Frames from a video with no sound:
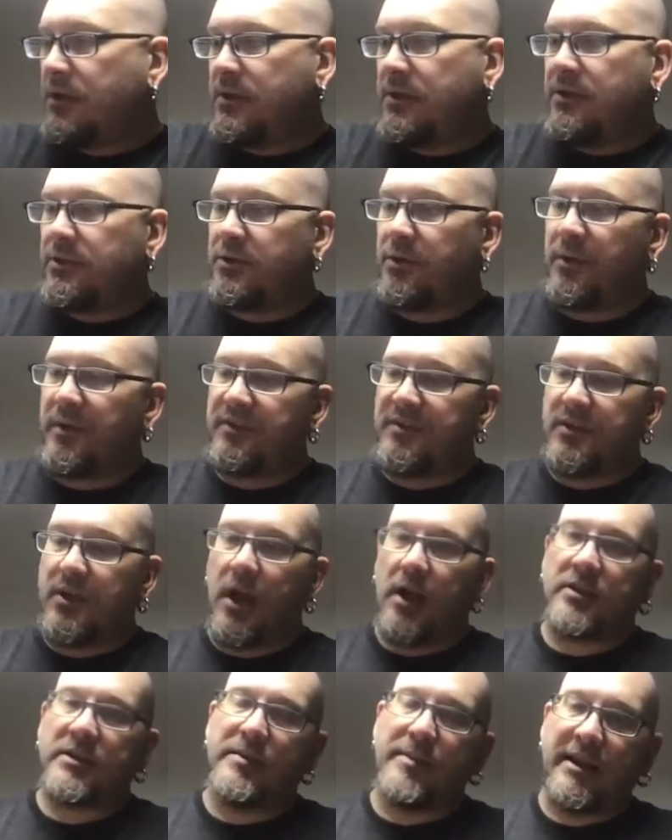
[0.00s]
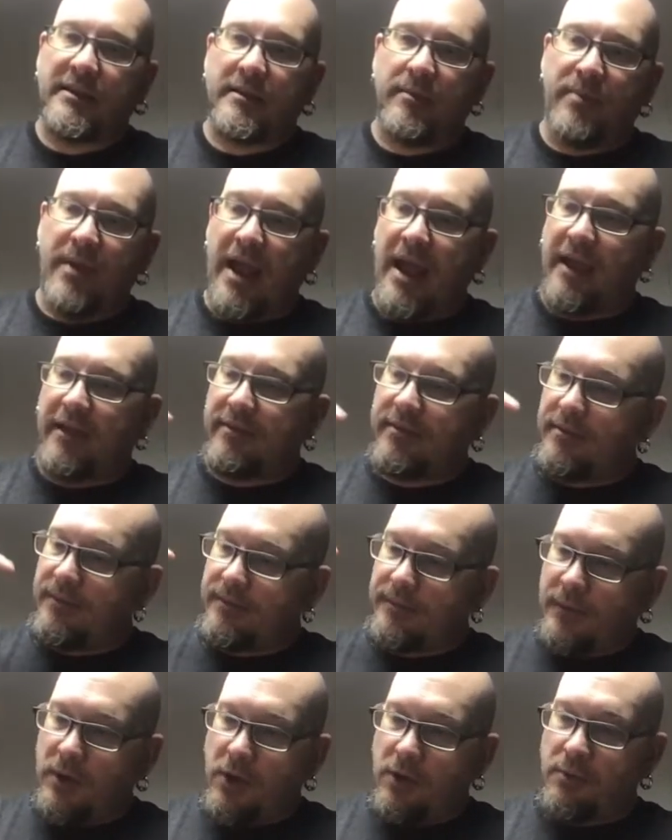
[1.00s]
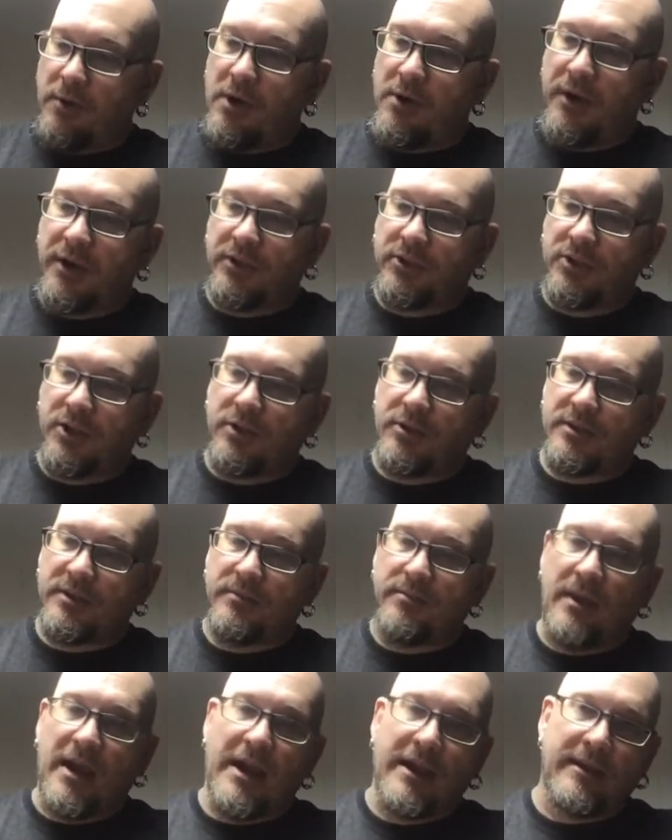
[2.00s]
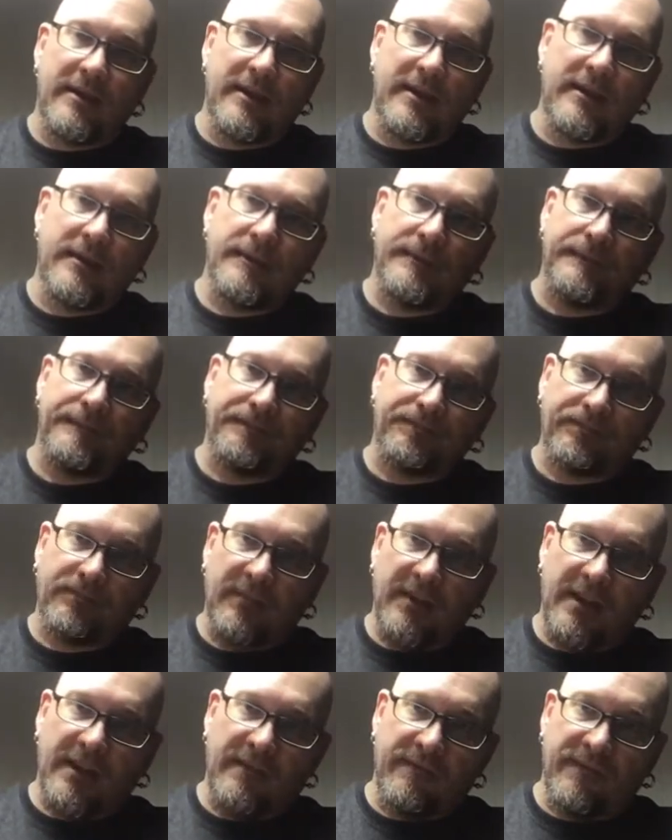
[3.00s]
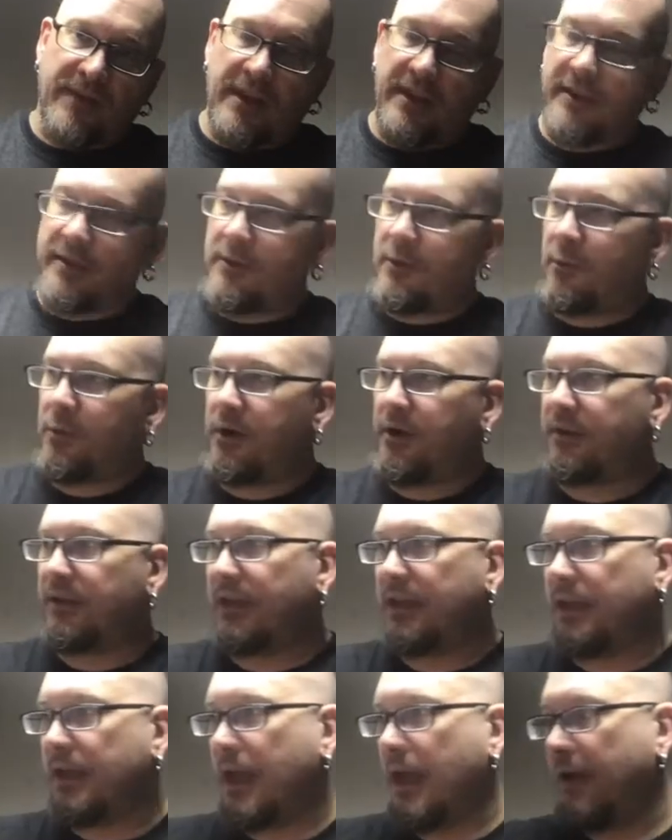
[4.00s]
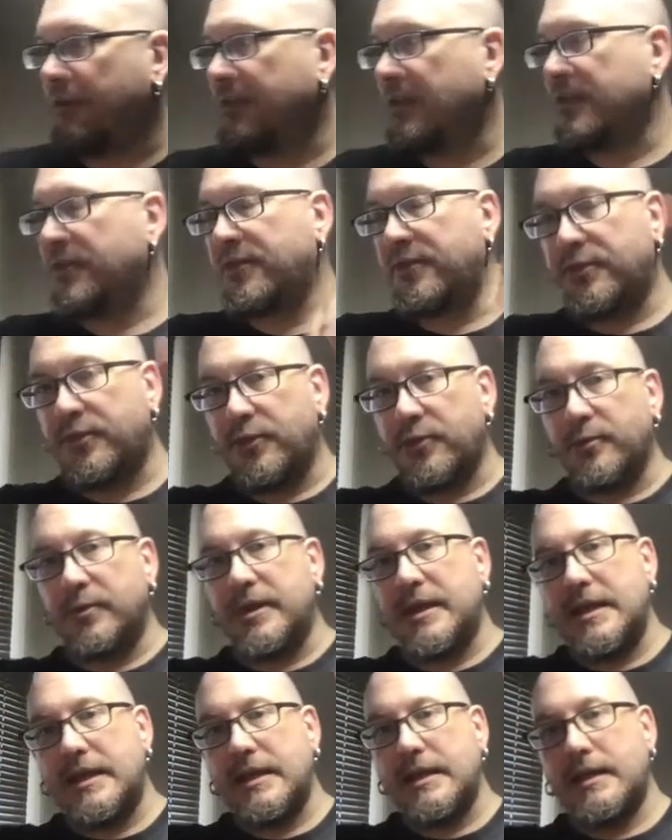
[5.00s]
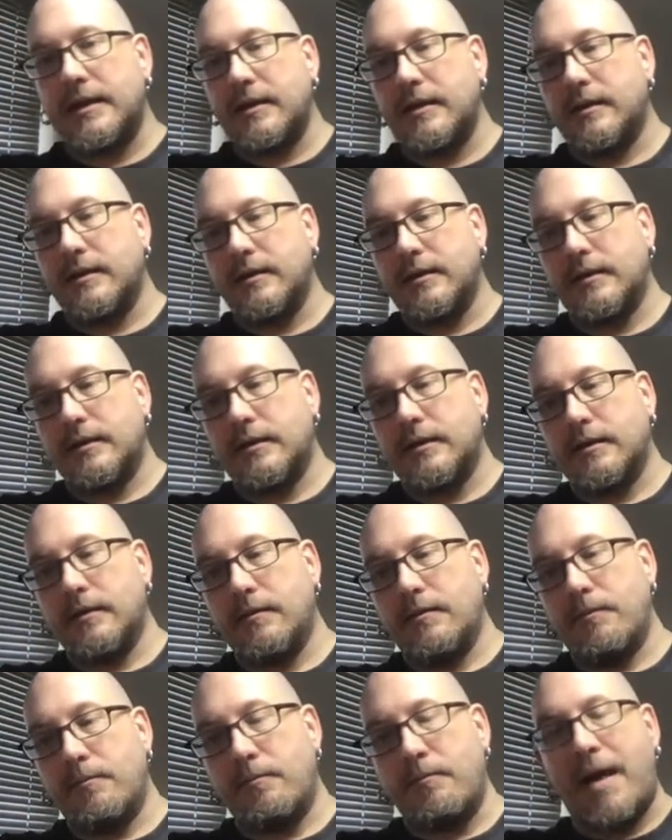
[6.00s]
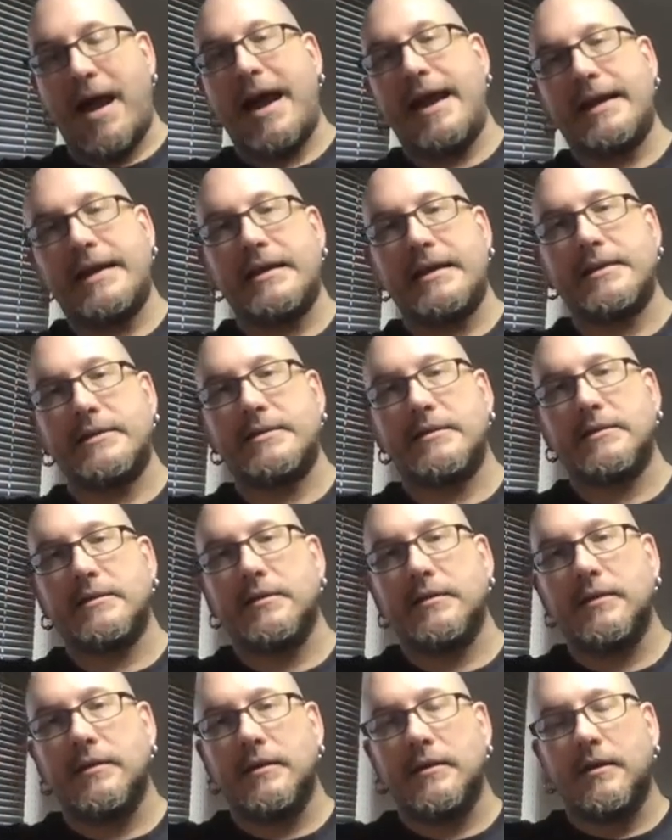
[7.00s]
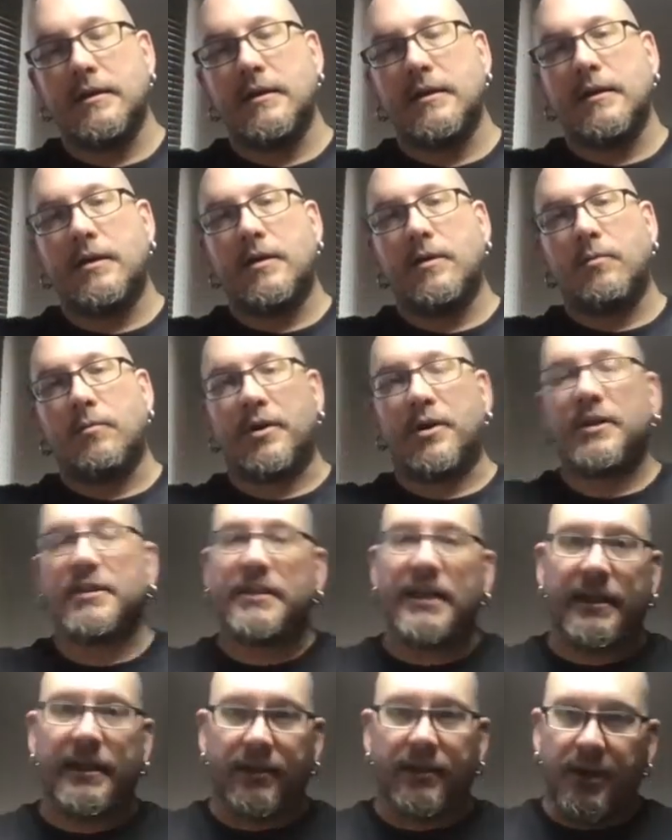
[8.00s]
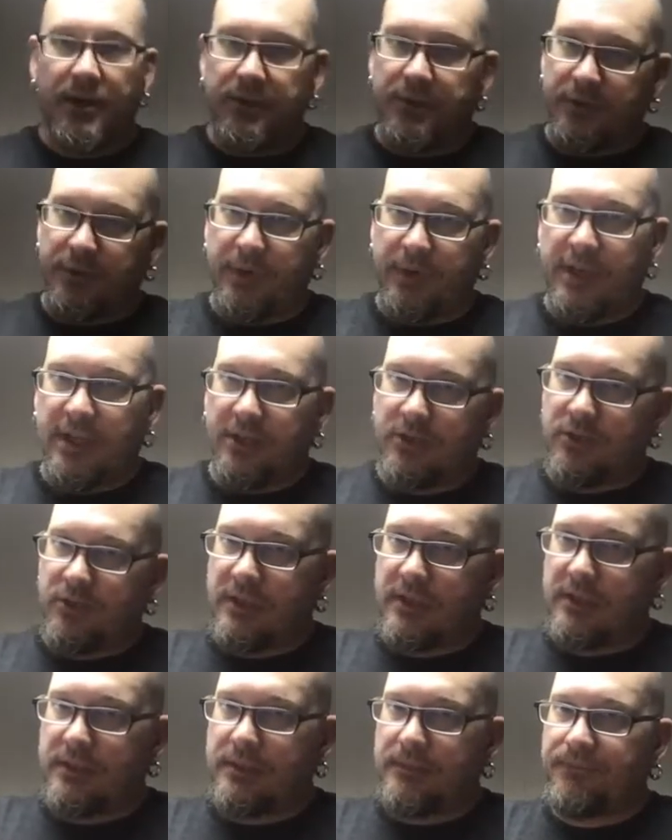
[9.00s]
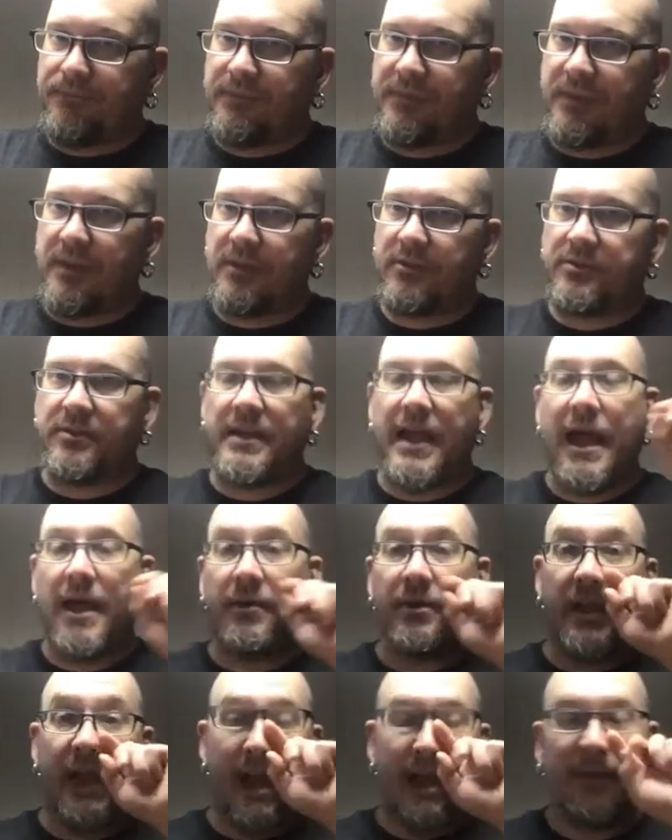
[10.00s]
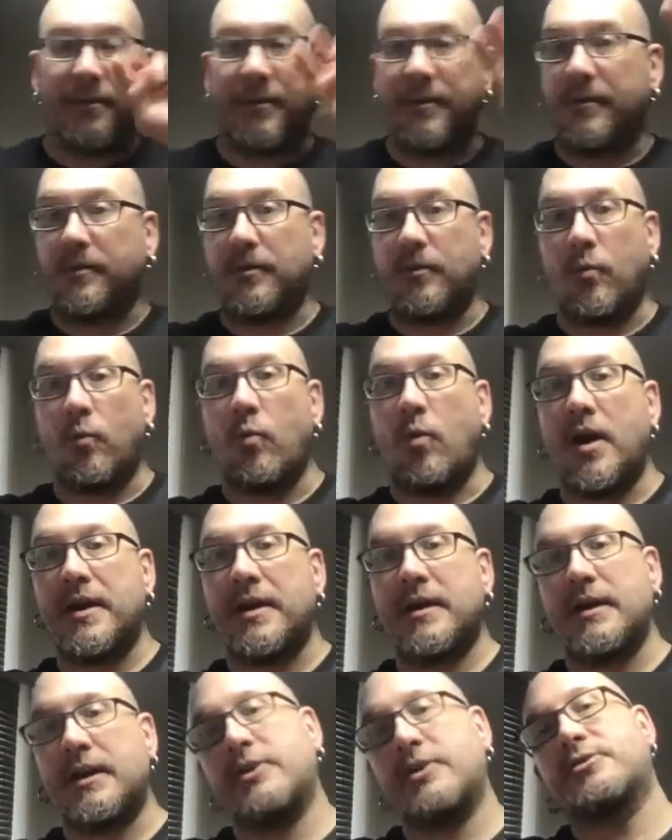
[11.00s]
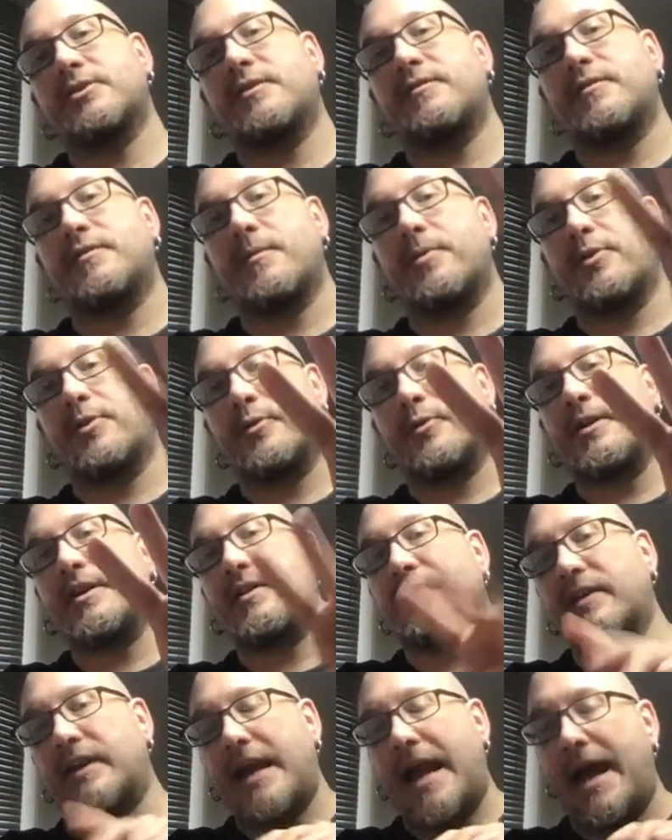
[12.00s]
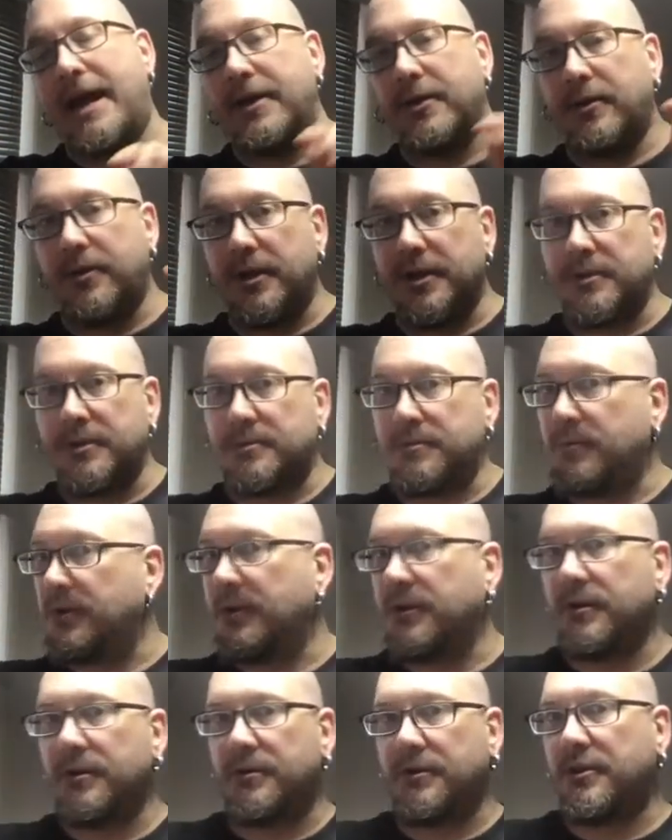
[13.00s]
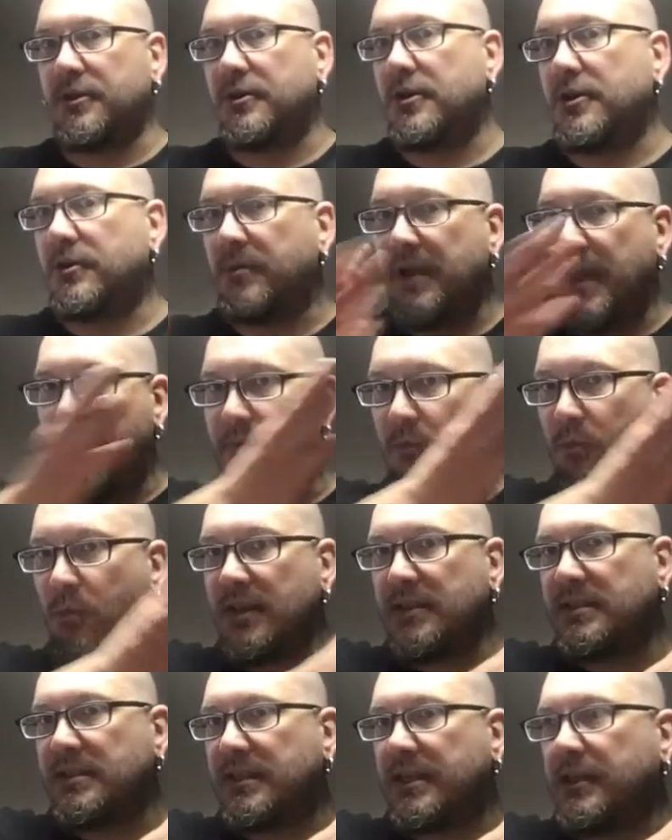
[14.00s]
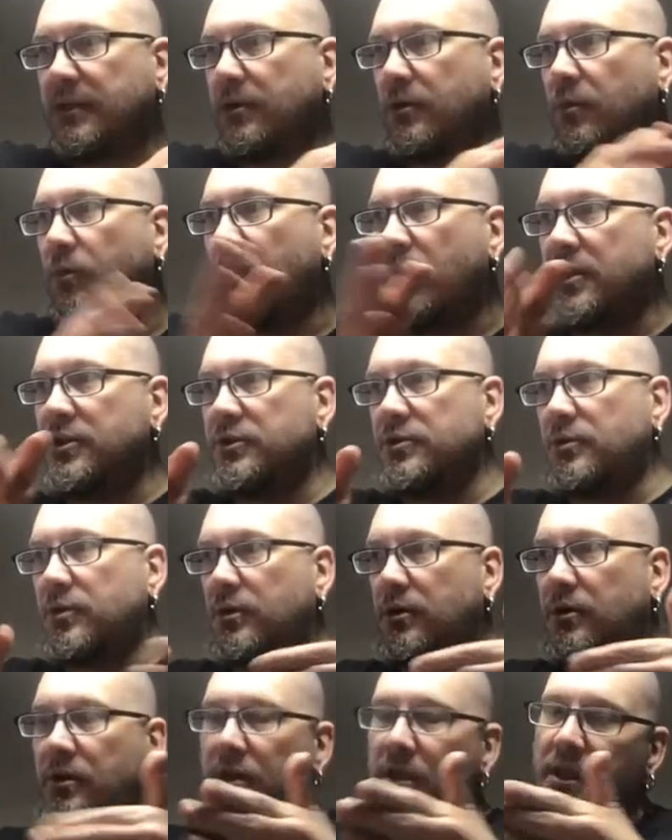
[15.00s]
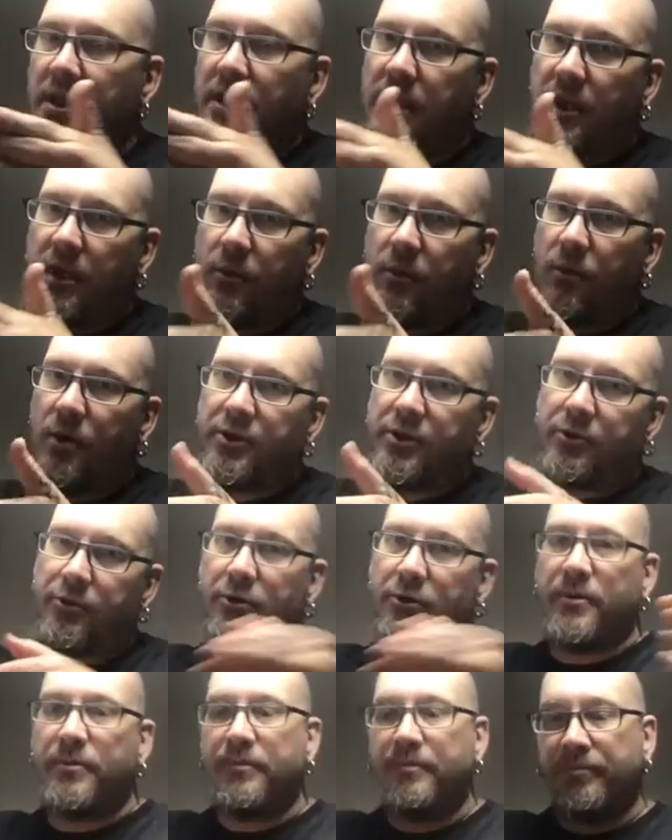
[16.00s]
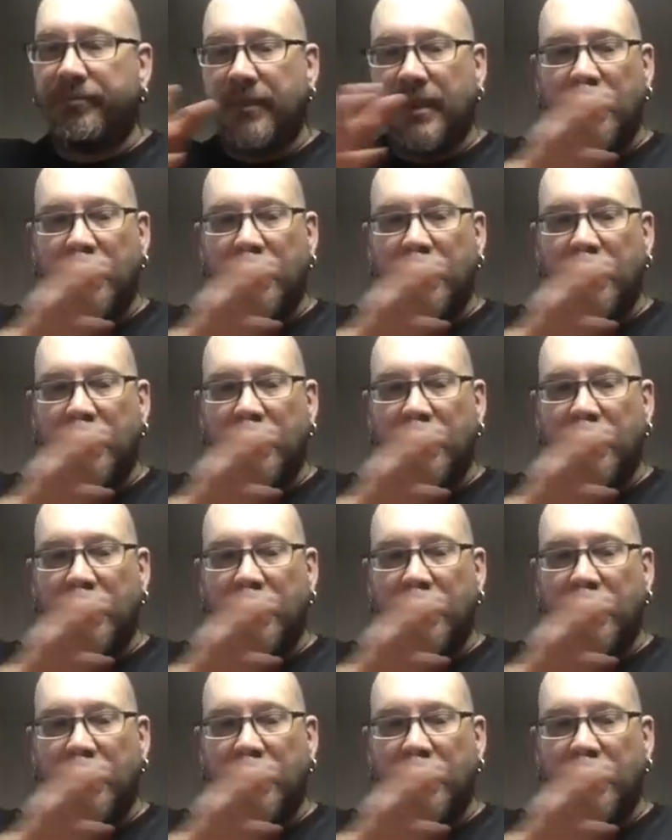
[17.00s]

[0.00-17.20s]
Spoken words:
So we've talked about the path: heroic, chosen, mighty, and finally the worthy. Of the three mighties, we're going to take those three entries. So now we got one entry from three different categories where, we have one single, one dual, and one group.